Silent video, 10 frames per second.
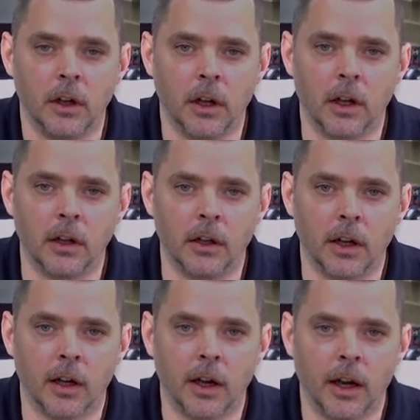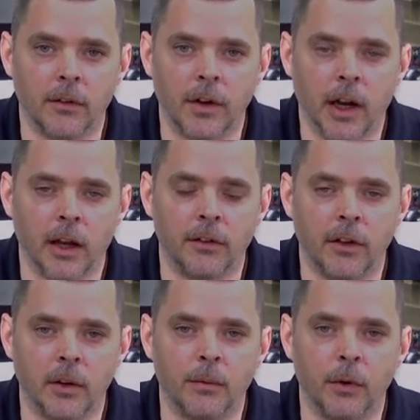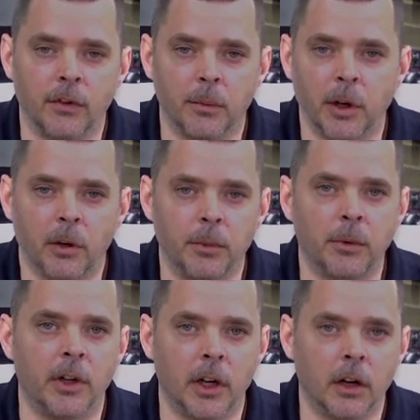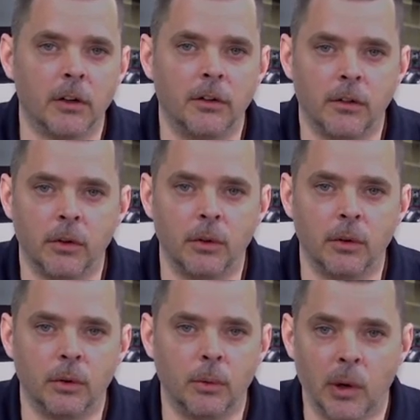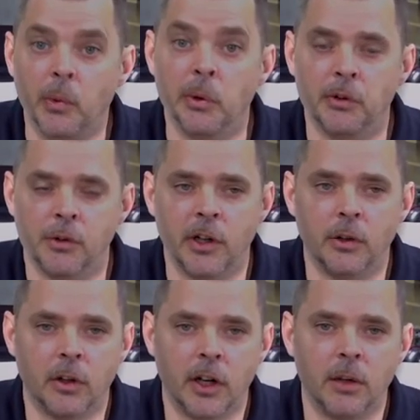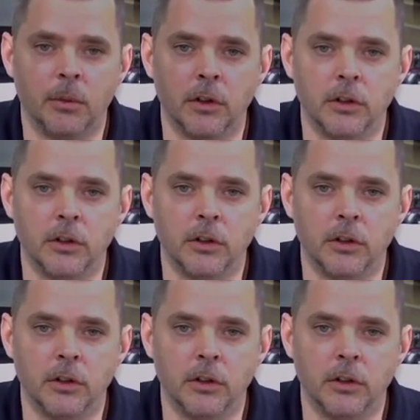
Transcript: and asked them for some help in regards to what we were trying to accomplish.